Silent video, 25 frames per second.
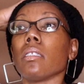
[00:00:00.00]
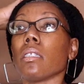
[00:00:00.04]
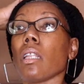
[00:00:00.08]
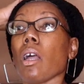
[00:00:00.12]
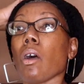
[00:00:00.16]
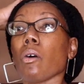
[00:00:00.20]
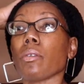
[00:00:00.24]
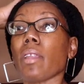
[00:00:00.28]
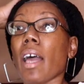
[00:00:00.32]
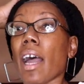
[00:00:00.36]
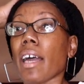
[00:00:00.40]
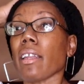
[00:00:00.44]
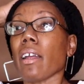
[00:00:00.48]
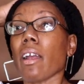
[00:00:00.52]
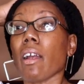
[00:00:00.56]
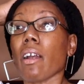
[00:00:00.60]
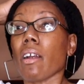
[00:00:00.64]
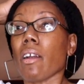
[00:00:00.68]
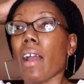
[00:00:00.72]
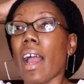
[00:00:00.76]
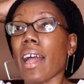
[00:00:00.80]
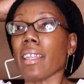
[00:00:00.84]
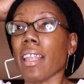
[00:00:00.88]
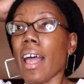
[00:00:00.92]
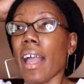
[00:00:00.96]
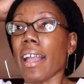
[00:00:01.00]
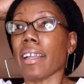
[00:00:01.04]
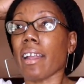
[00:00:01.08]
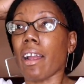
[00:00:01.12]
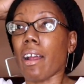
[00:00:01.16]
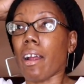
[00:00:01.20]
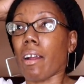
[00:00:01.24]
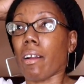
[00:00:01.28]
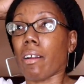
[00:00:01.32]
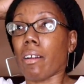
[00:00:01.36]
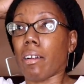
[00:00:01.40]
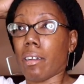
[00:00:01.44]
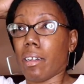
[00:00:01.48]
No, not her. I like
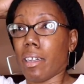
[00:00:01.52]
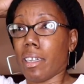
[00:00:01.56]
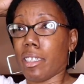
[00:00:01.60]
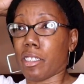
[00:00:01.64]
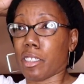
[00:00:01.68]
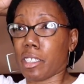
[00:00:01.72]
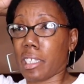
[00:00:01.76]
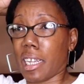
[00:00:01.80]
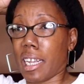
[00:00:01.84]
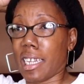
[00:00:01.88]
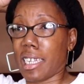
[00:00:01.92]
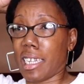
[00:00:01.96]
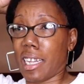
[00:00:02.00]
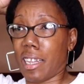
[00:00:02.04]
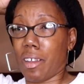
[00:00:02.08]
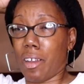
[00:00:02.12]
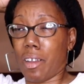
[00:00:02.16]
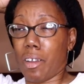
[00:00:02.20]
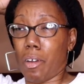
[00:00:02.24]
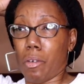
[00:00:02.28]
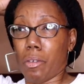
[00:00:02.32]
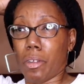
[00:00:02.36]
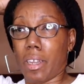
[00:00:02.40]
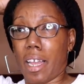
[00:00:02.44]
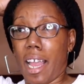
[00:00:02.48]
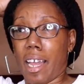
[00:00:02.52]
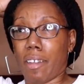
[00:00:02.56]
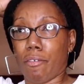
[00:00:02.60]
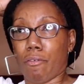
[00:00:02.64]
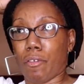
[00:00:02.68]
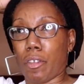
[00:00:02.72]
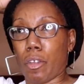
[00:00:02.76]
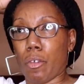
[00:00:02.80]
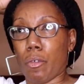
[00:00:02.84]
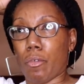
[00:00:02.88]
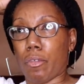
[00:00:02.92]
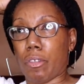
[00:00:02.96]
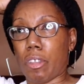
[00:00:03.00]
her. She only had a
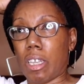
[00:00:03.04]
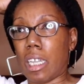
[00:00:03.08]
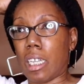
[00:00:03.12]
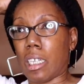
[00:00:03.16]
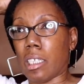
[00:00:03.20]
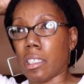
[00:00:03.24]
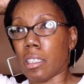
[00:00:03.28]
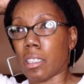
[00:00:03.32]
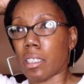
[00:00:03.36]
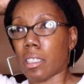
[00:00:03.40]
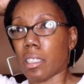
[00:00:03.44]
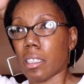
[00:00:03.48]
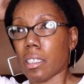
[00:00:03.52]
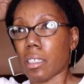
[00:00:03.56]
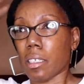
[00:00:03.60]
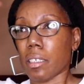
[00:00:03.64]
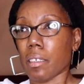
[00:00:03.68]
few scenes.